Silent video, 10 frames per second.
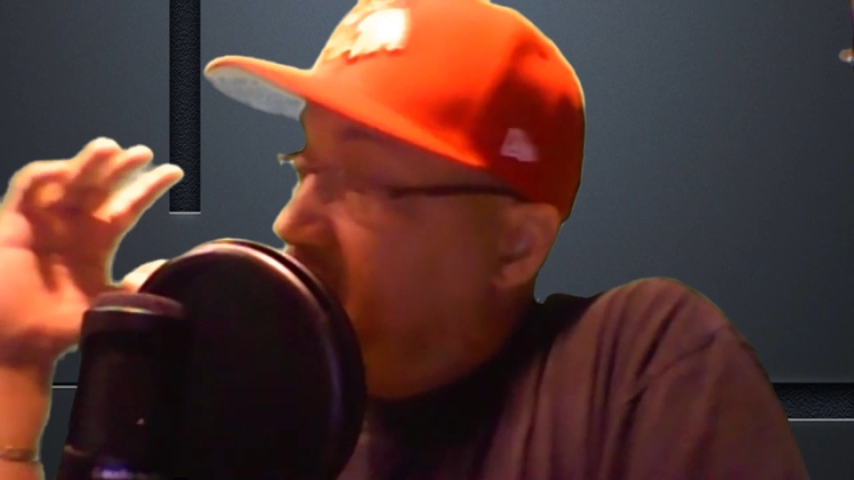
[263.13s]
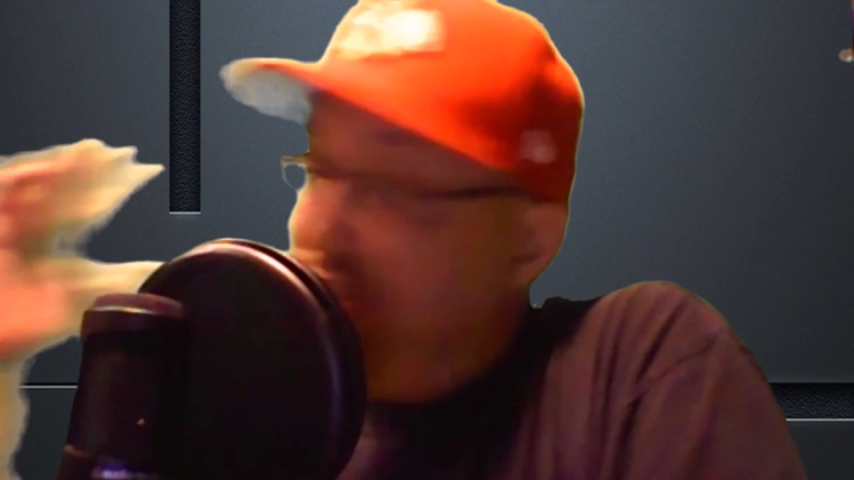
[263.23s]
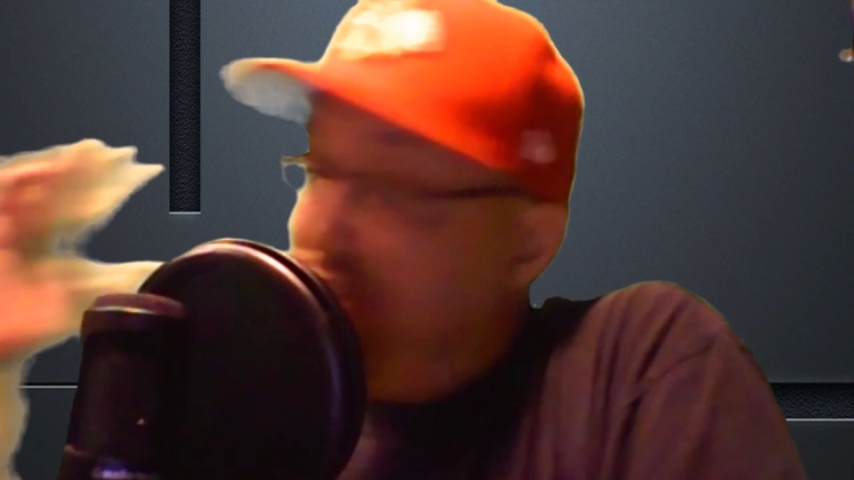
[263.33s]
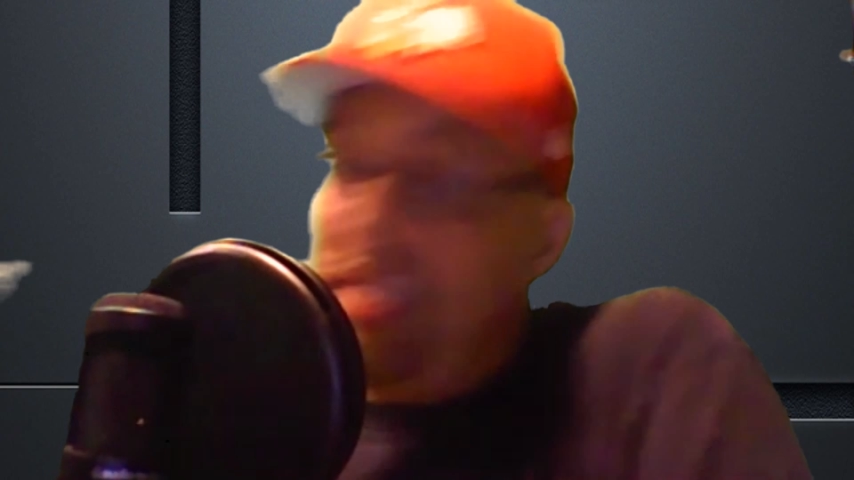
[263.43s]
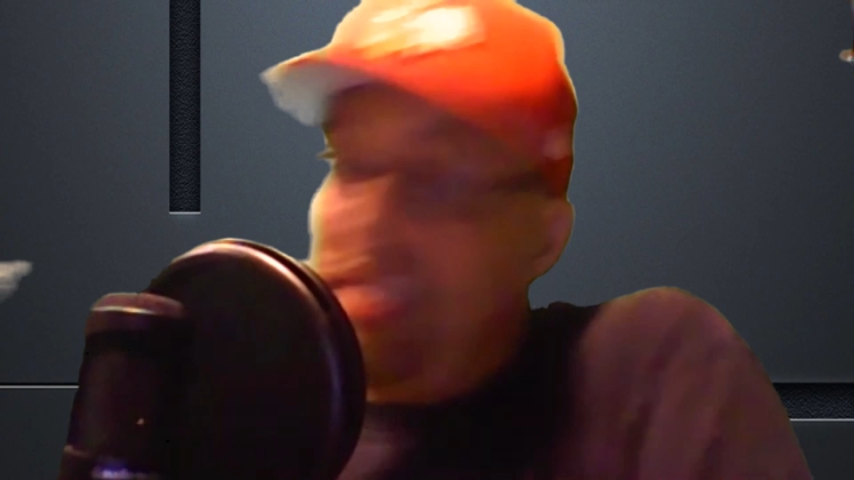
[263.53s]

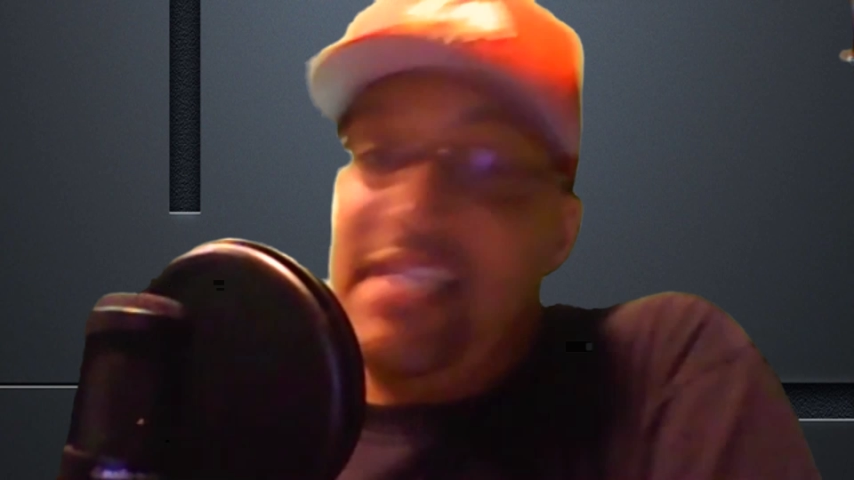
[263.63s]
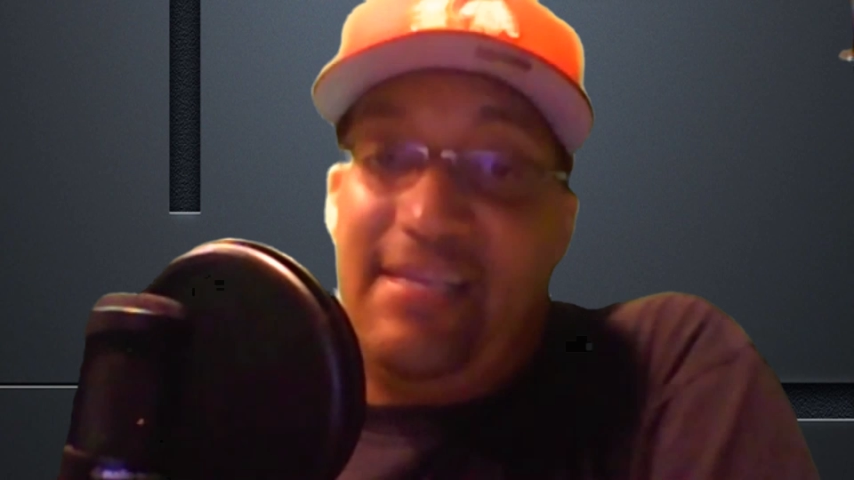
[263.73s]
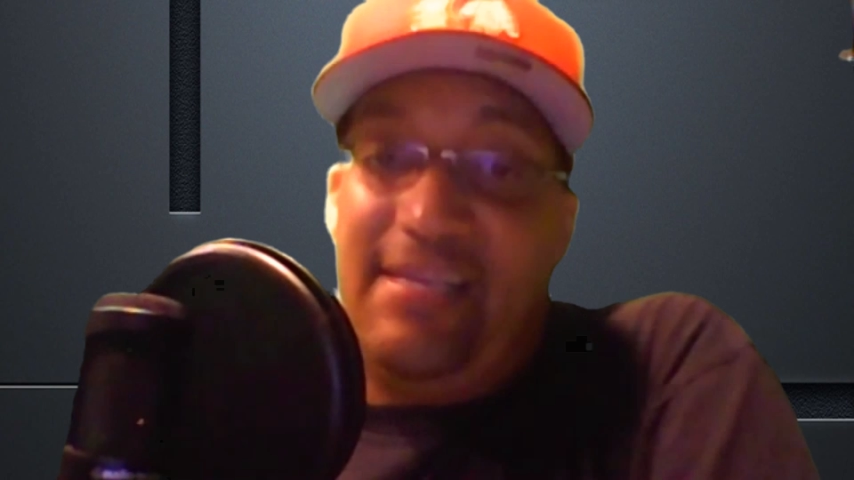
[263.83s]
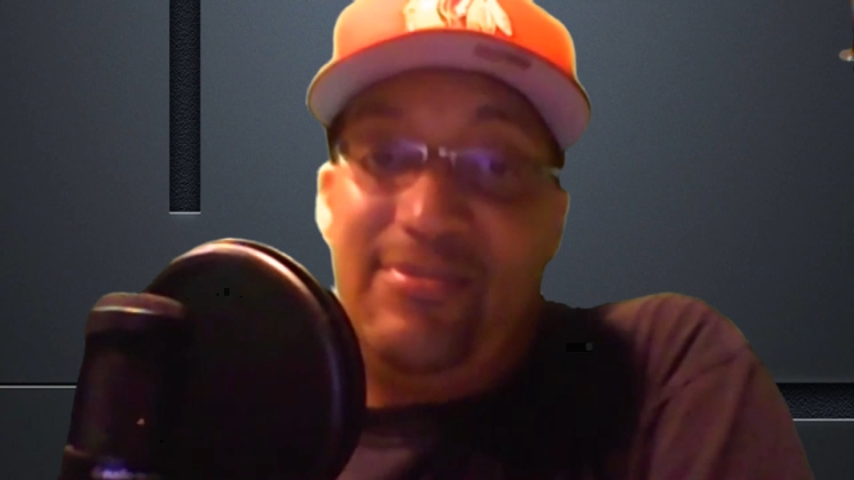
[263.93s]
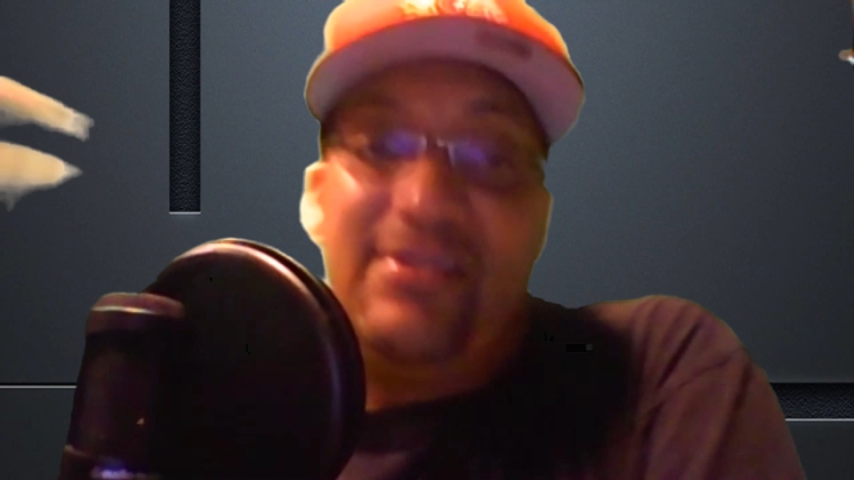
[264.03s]

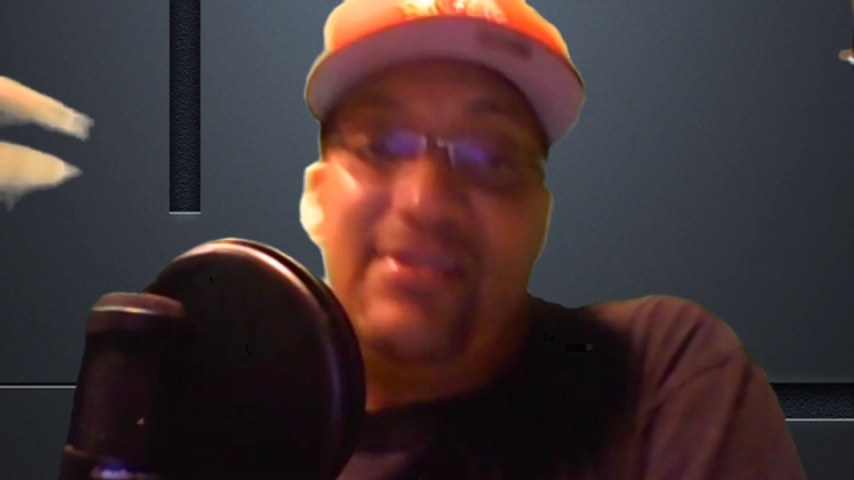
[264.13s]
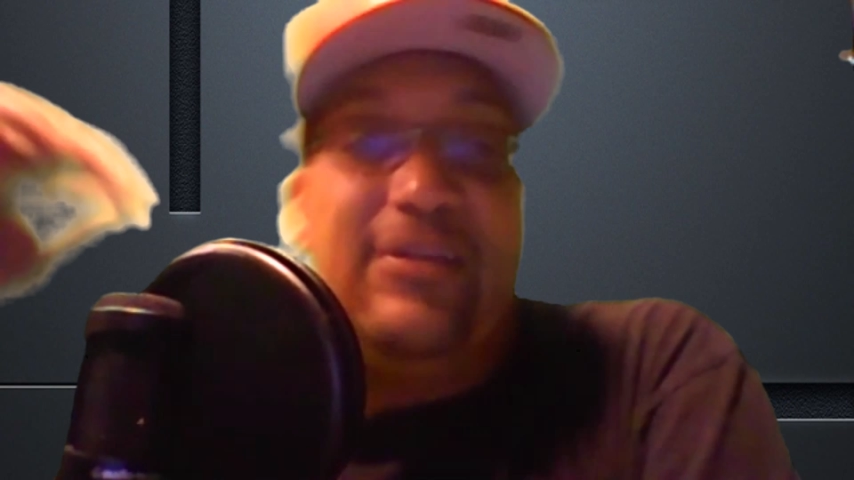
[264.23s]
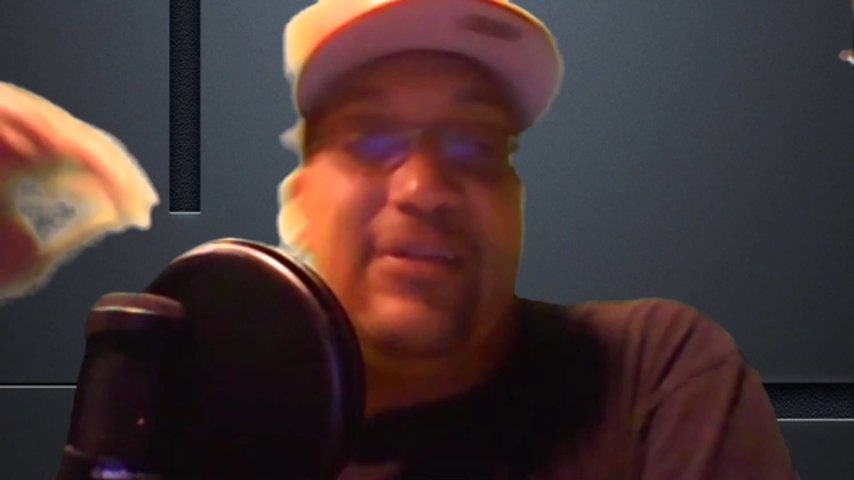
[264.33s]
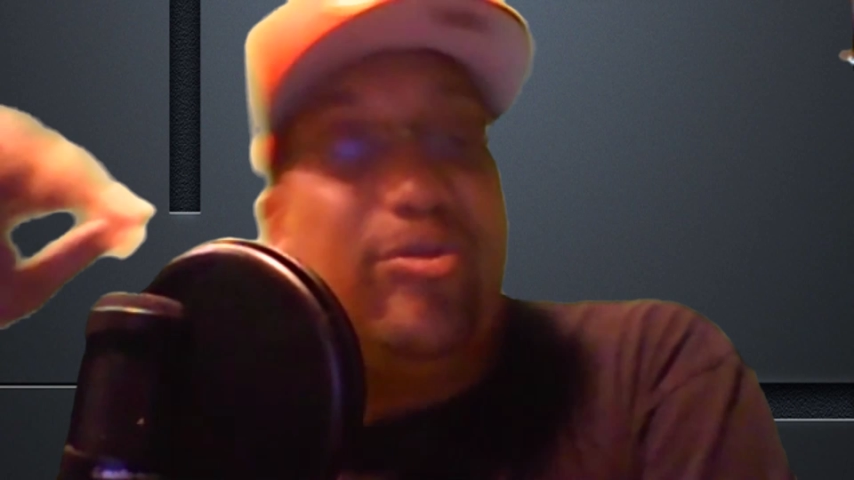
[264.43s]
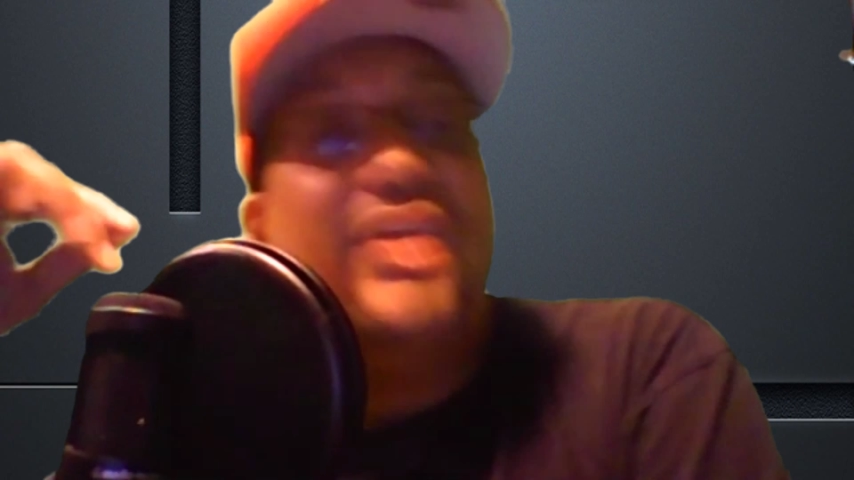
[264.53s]
James,
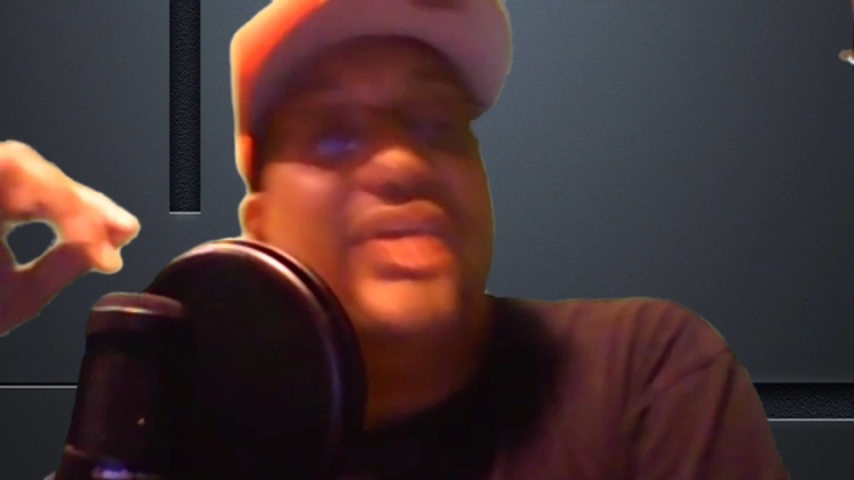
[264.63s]
LeBron